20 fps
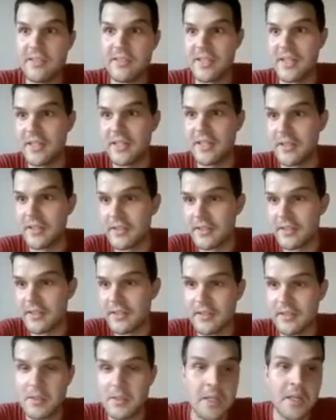Uh,
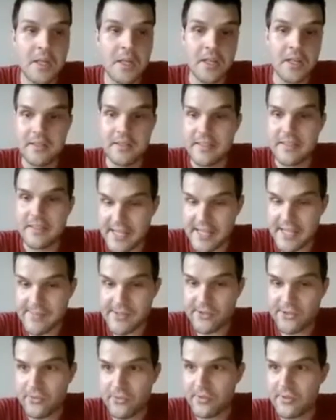the same is
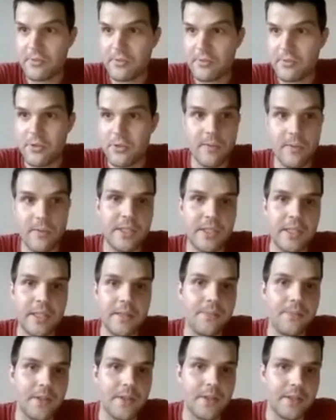true in Germany.
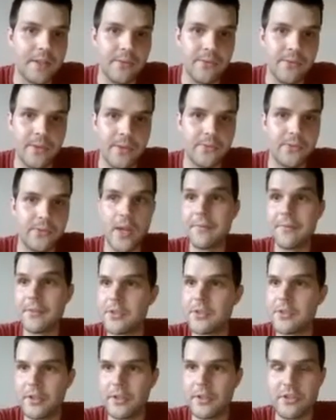If, if you have a
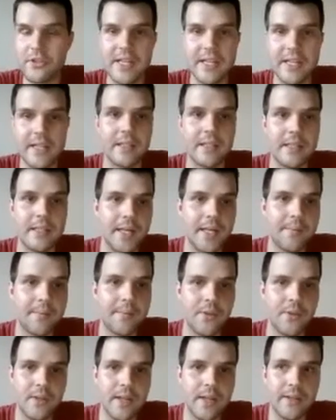Turkish second name,
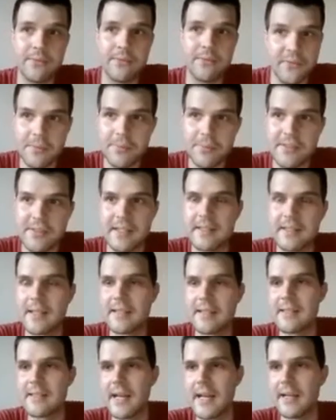you're like 50%
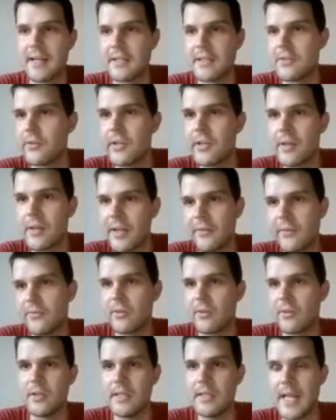less likely to hear back
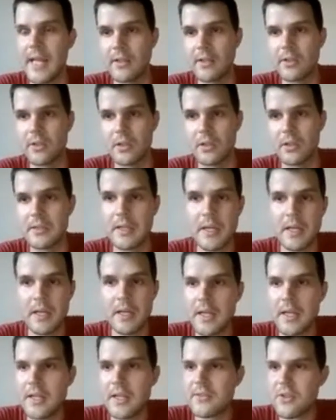from a landlord.
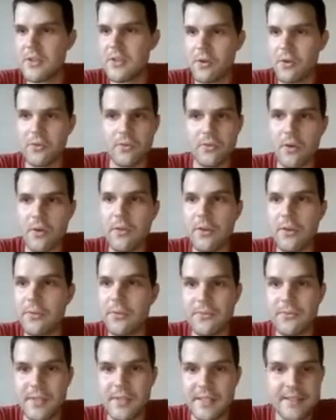So all
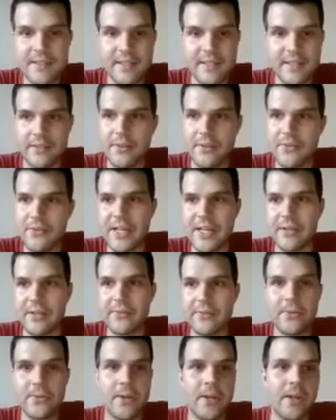of this kind of
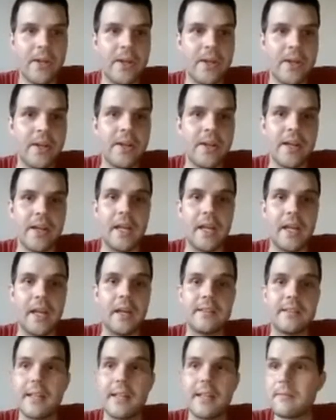stuff uh,
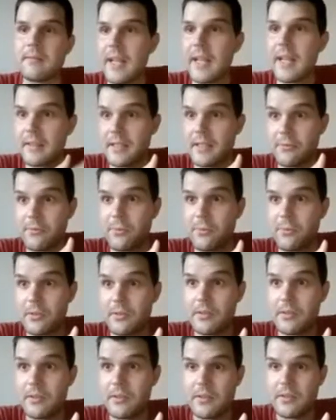that that would
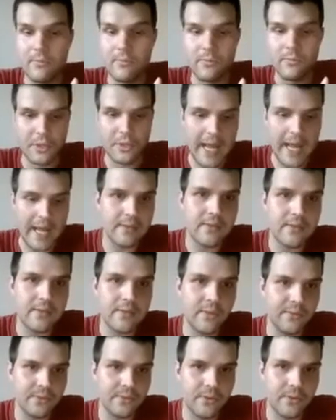would end
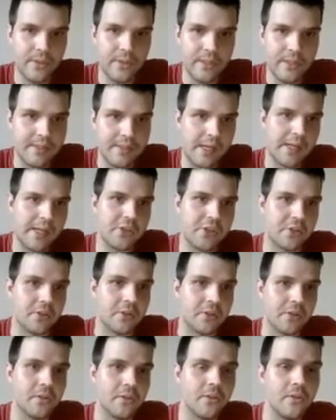with an
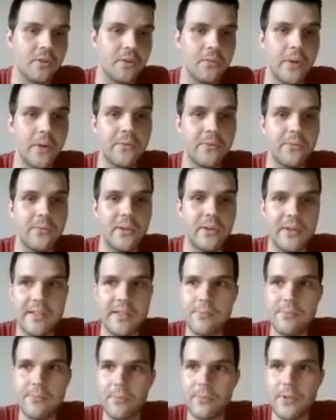organization or, or, with with
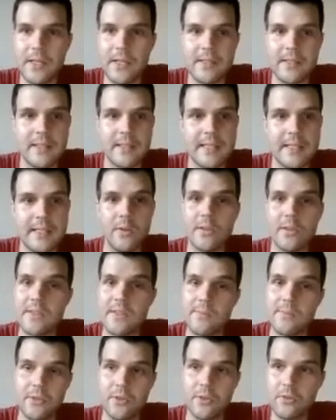expropriating
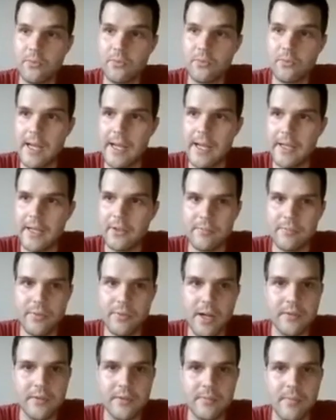landlords. We're not relying on
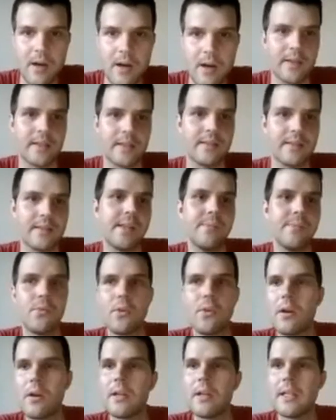private markets
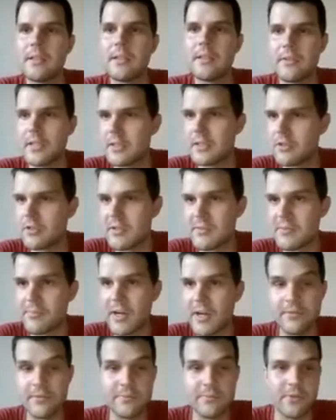anymore and on
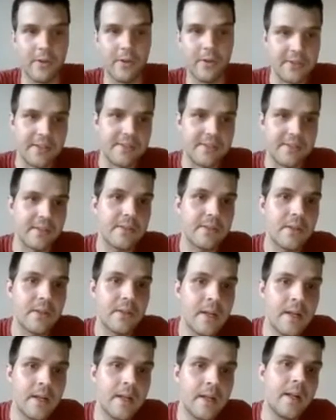transparent processes.
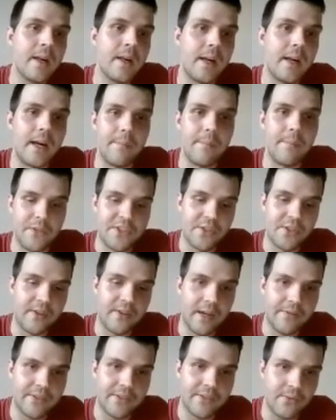Um,
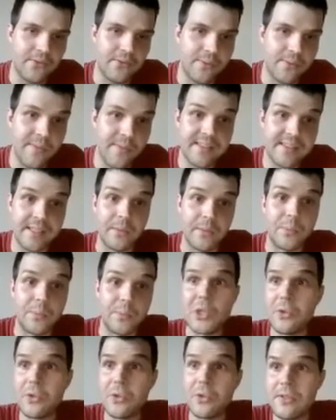survivors of domestic
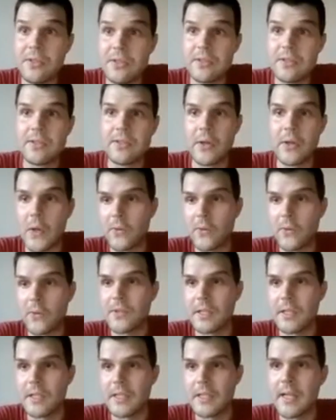abuse
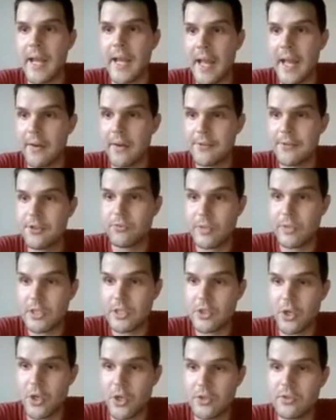often have to
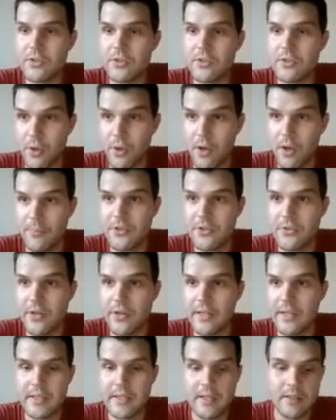return to the
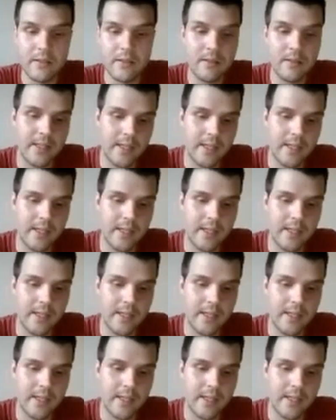perpetrator.